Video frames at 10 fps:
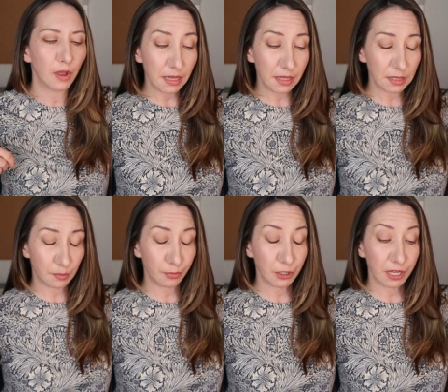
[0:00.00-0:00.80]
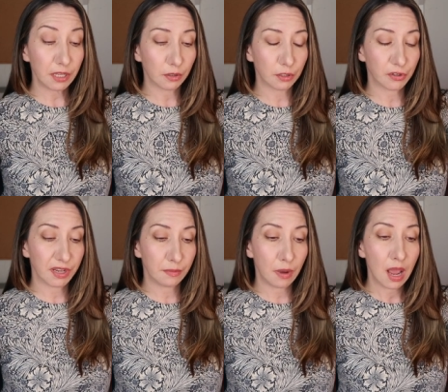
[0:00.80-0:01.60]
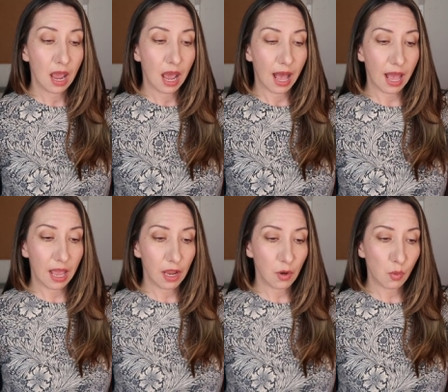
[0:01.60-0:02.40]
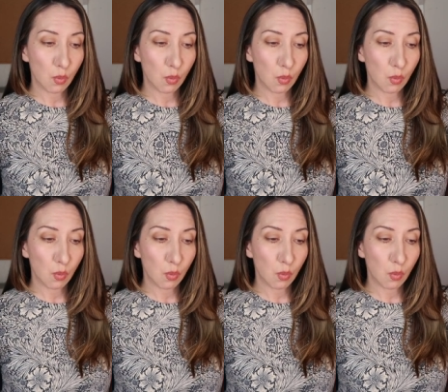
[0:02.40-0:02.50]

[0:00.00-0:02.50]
And in this particular dream, I